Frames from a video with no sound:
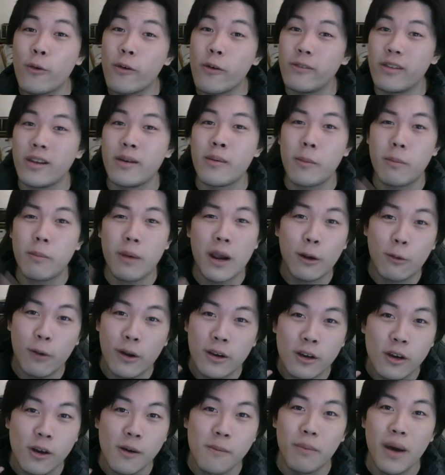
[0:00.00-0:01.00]
with Limit Break, when
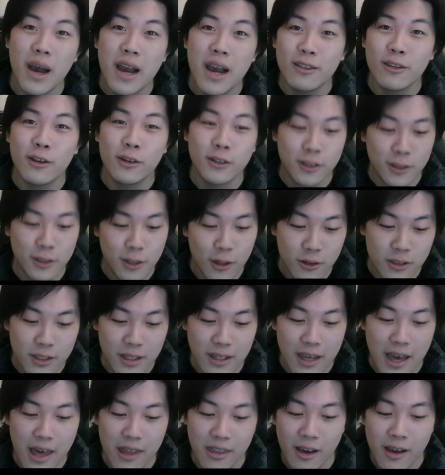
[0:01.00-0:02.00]
you combine those two
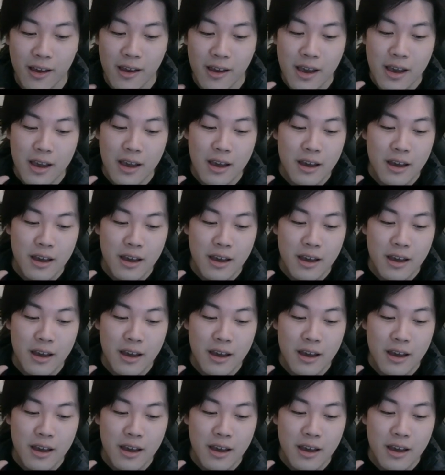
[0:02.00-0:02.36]
together,